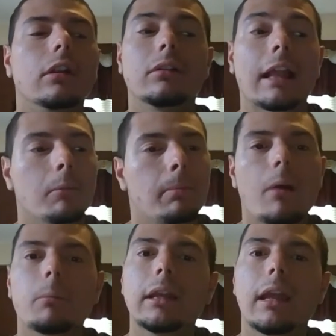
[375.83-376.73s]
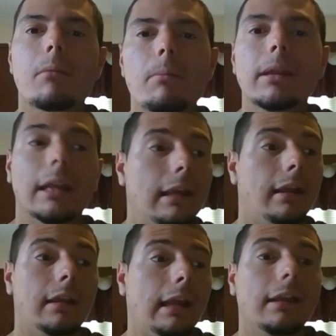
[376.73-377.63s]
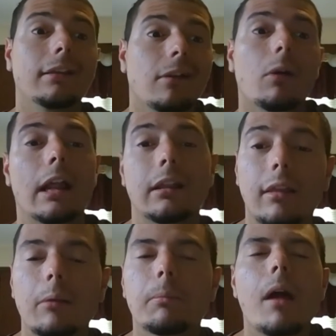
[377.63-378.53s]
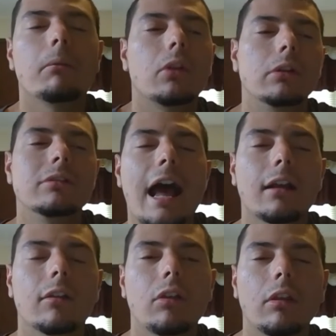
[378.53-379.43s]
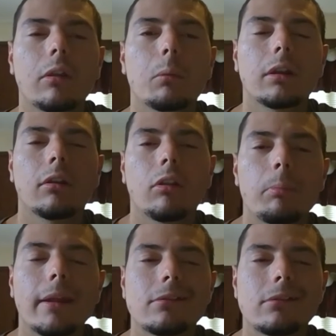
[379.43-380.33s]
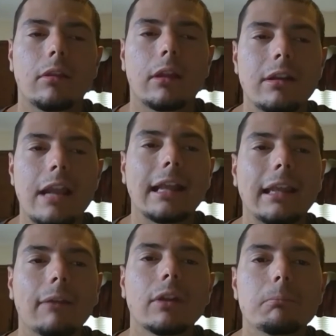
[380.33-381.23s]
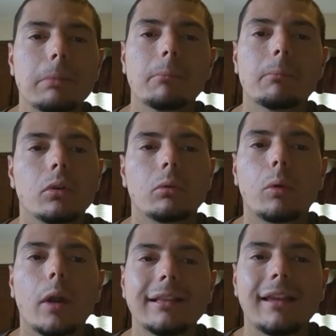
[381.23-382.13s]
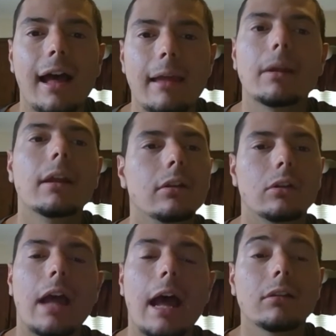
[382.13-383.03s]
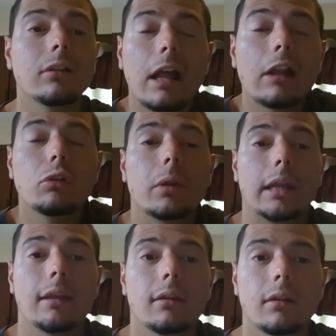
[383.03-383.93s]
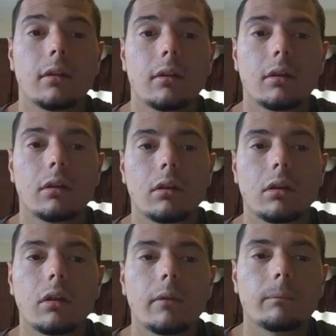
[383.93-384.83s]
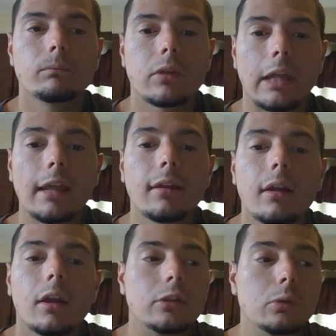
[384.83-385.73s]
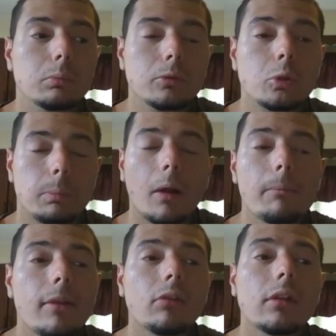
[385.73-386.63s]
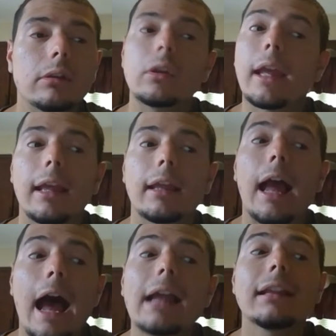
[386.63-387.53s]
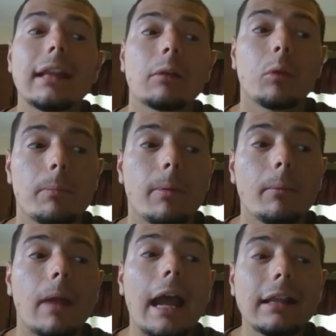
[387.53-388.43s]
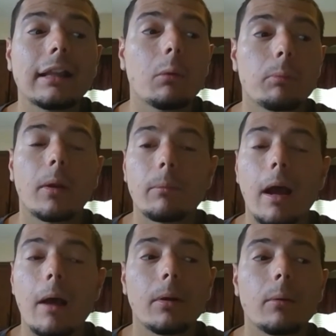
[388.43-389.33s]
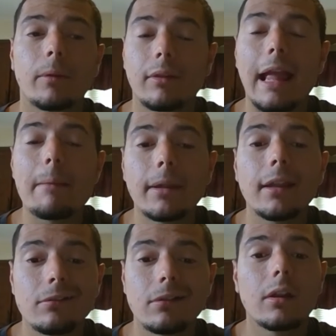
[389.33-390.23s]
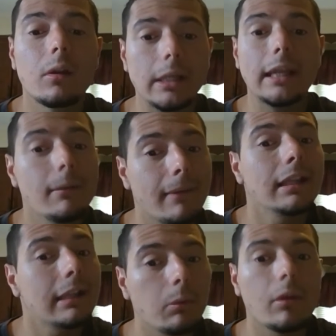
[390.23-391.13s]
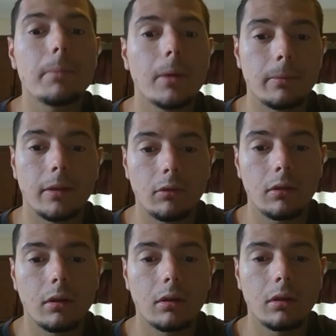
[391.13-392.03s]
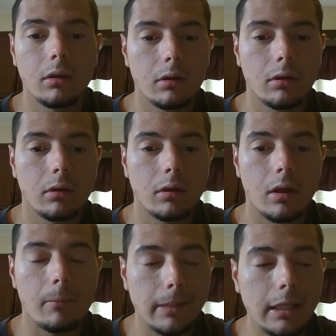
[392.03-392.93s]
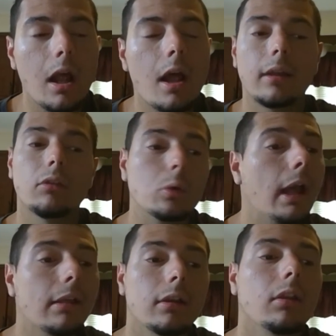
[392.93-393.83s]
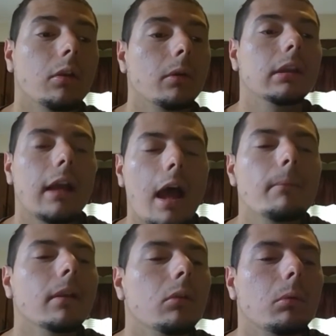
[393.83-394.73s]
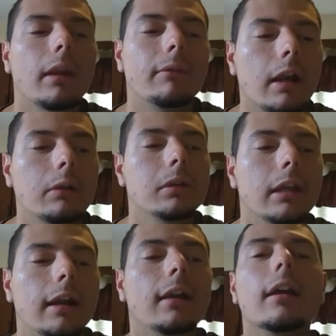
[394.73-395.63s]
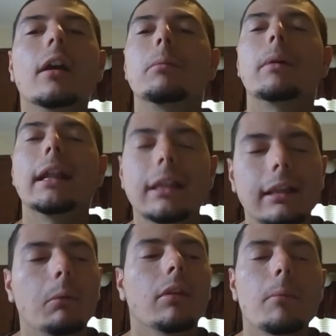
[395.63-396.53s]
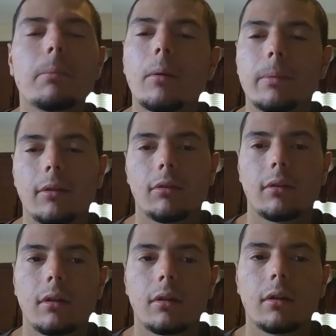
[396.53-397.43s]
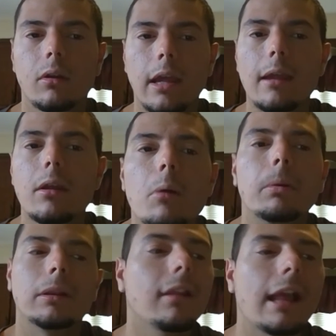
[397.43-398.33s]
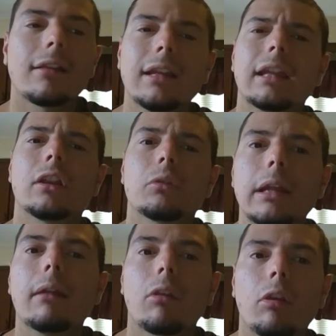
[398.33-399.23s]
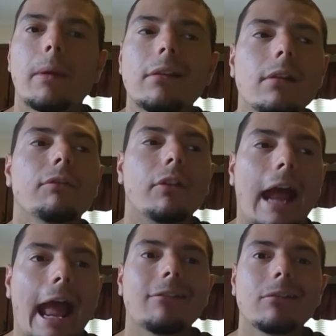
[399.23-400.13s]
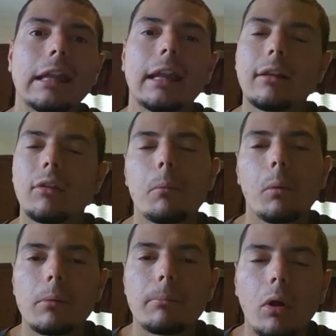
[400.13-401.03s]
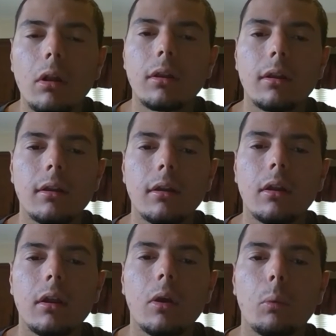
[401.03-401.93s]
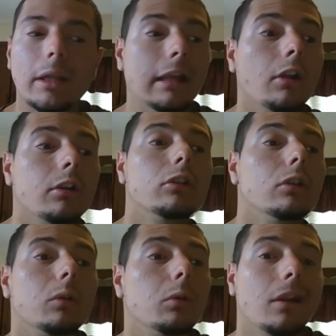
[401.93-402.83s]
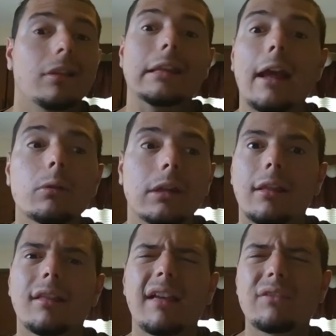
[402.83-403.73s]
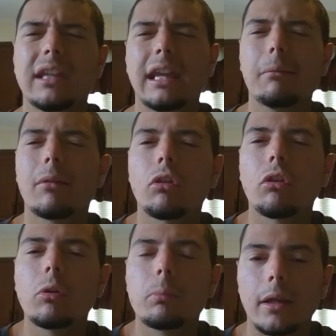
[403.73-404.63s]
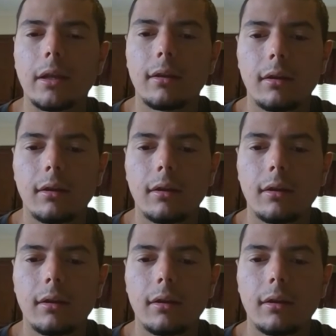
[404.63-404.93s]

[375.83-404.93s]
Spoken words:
That's the problem with the MLB. And the NHL got the same problems. They're not consistent with their suspensions. They're not giving people the right time. They're not doing it. Okay, you purposely. I think that was on purpose. That pitch when he hit him, I think that was on purpose. I'm being honest. You guys could disagree in the comments or whatever. I don't care. But I think that was on purpose. Okay, but this guy's gonna get a 3-game suspension for actually hitting someone with a ball when the other dude who just yelled gets 7 games. That's stupid.